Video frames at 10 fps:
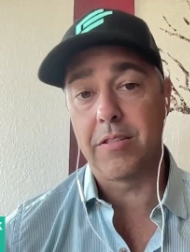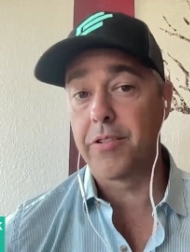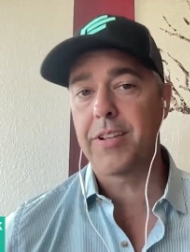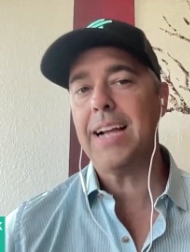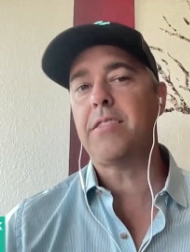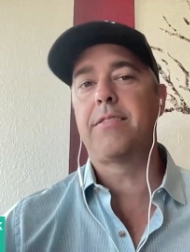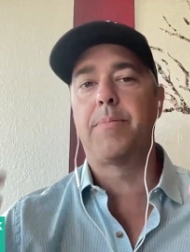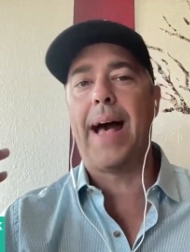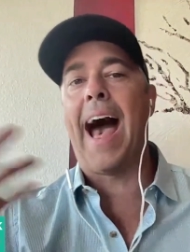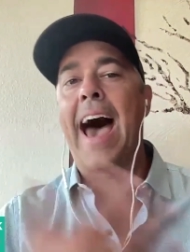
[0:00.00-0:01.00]
So there's actually
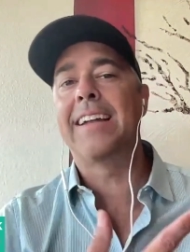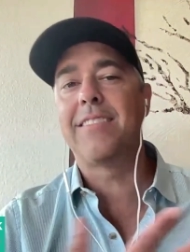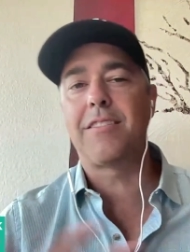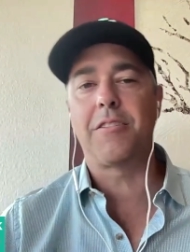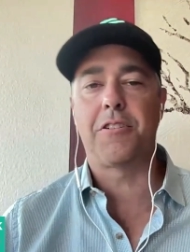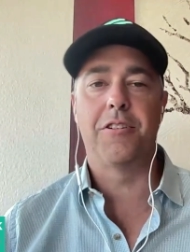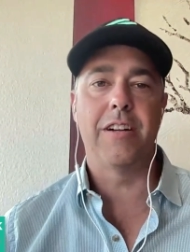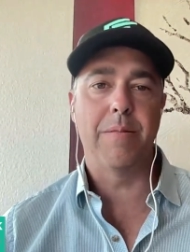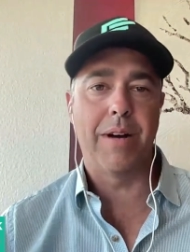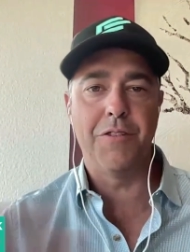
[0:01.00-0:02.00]
some added
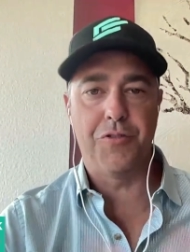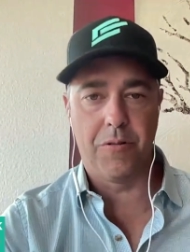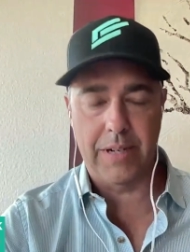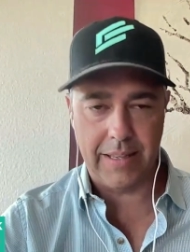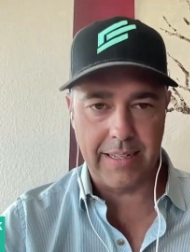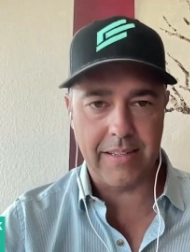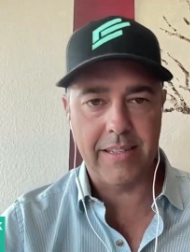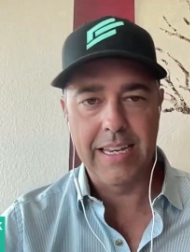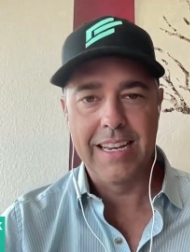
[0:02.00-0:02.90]
security by doing this